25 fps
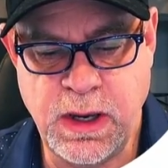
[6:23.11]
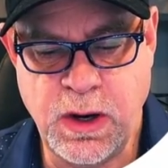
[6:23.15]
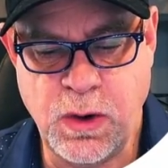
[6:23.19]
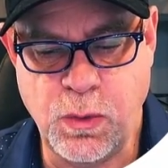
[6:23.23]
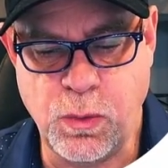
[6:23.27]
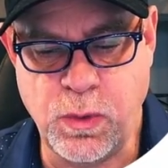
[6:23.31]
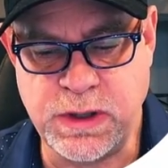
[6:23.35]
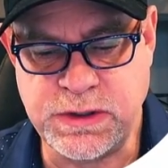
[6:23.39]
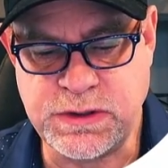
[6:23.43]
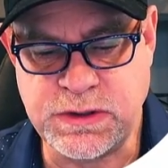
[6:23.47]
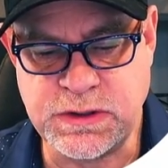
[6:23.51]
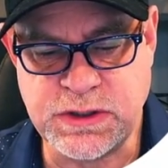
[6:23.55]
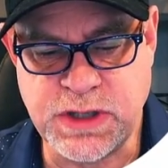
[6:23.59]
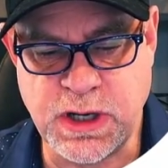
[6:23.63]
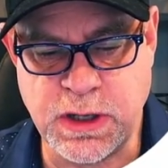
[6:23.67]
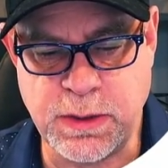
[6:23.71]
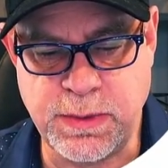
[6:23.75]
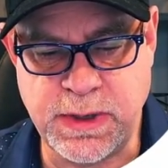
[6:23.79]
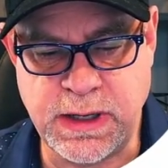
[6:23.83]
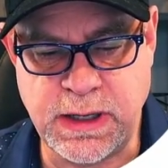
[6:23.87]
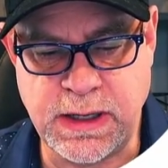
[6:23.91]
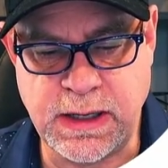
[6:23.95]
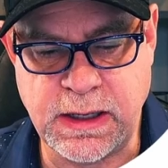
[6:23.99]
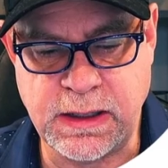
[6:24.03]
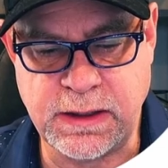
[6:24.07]
which is going to
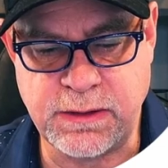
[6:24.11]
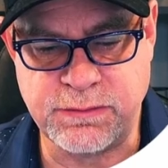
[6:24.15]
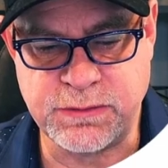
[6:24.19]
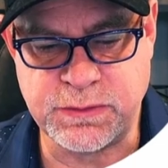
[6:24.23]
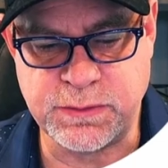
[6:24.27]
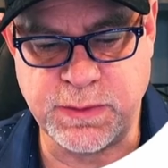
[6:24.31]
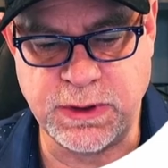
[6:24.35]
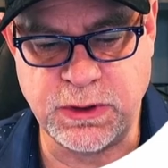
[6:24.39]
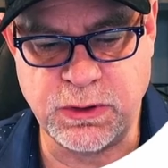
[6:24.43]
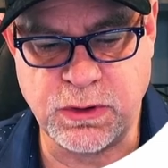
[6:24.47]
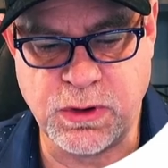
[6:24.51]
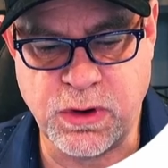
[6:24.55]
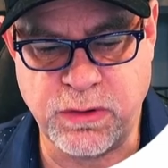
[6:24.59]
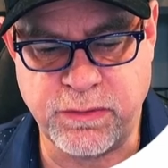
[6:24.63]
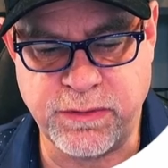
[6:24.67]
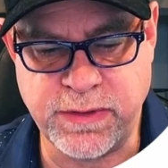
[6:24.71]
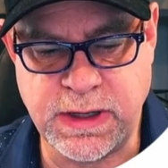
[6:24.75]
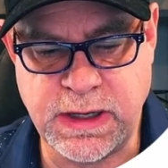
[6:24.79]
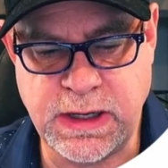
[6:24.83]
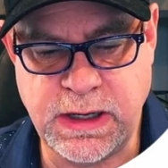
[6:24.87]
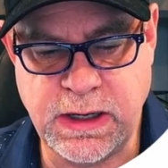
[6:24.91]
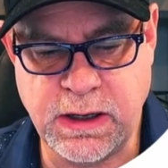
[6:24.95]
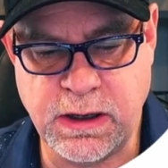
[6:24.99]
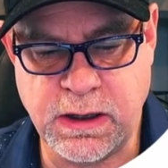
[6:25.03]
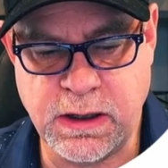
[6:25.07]
be, as we look over
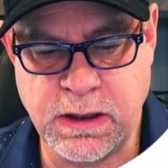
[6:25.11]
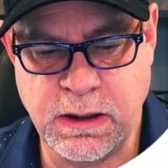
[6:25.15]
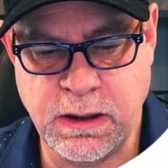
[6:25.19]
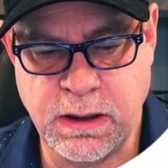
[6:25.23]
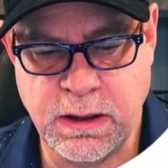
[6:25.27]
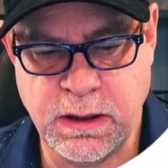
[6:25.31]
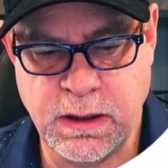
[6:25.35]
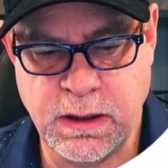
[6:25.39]
here,